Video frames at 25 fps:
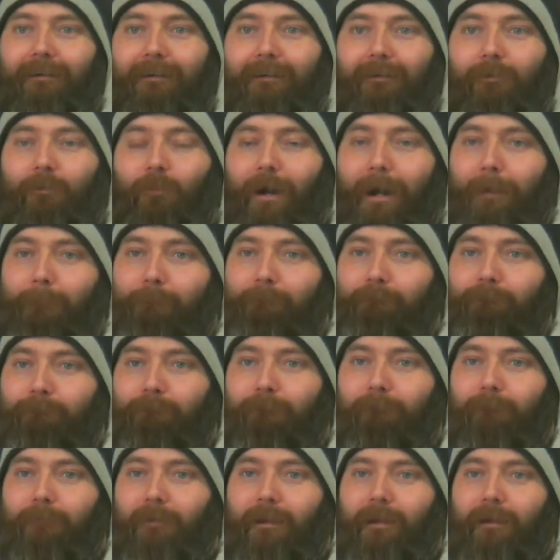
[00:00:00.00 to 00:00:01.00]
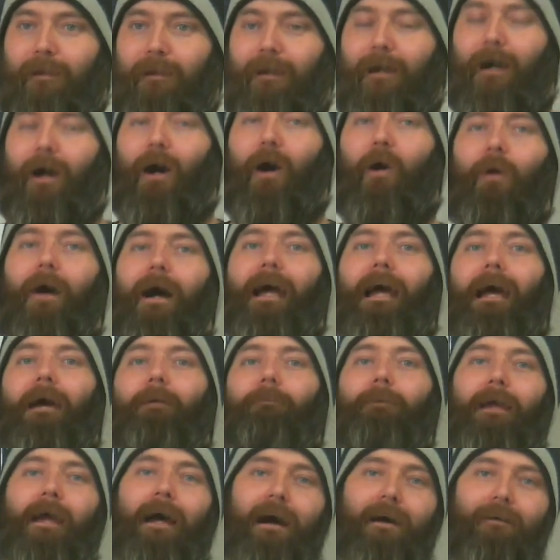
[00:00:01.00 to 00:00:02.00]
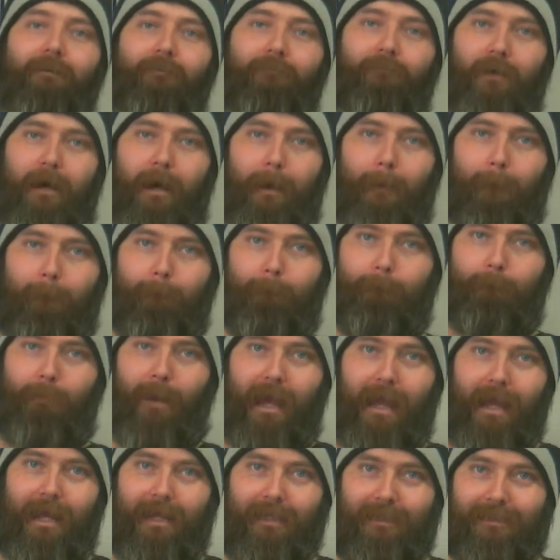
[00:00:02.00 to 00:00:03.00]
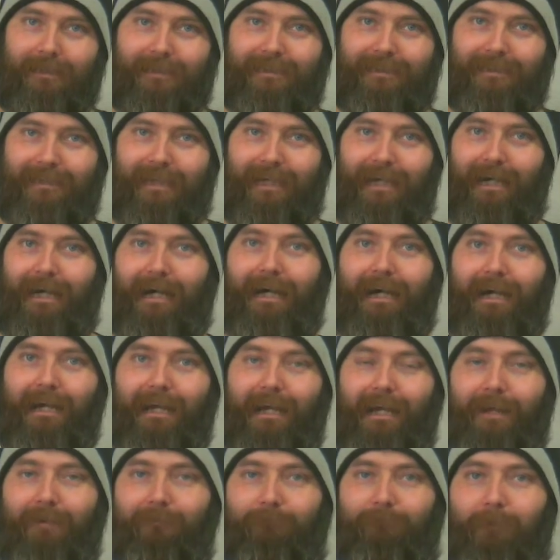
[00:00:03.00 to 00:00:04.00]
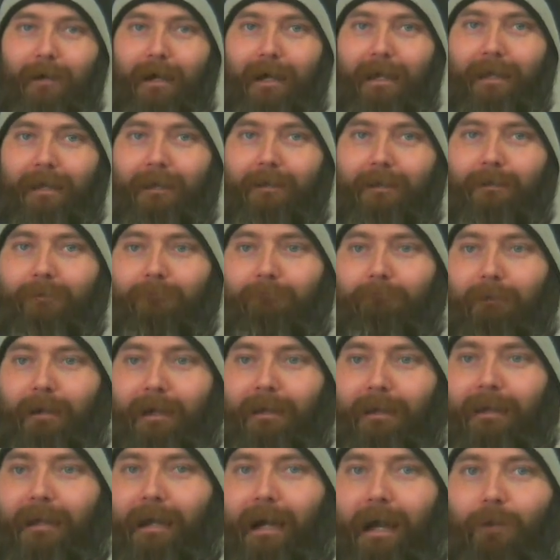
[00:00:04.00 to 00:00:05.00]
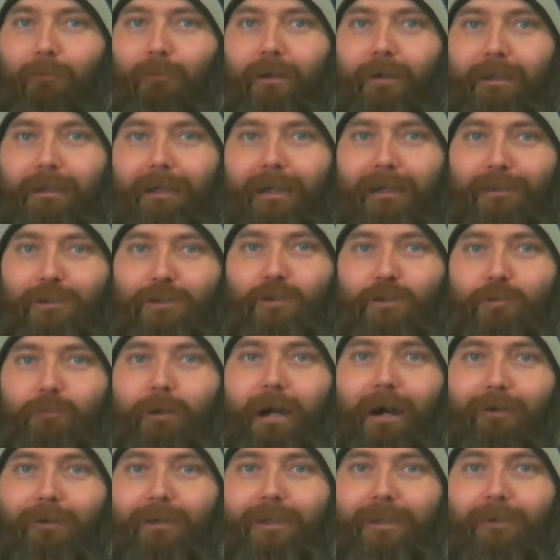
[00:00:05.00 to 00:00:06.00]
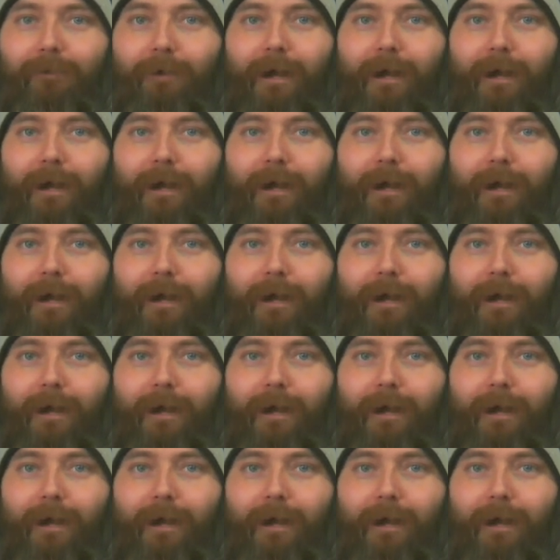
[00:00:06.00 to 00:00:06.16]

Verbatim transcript: What? Oh, and we have paints. And if my guy would zoom out so I